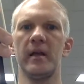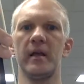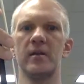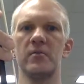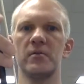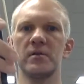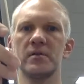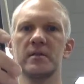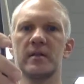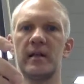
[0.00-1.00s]
and you can
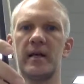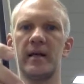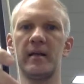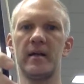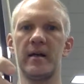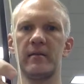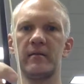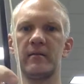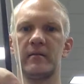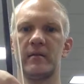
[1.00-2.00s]
just slide
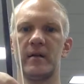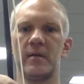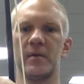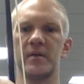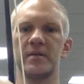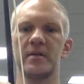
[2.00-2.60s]
down. And I'm going to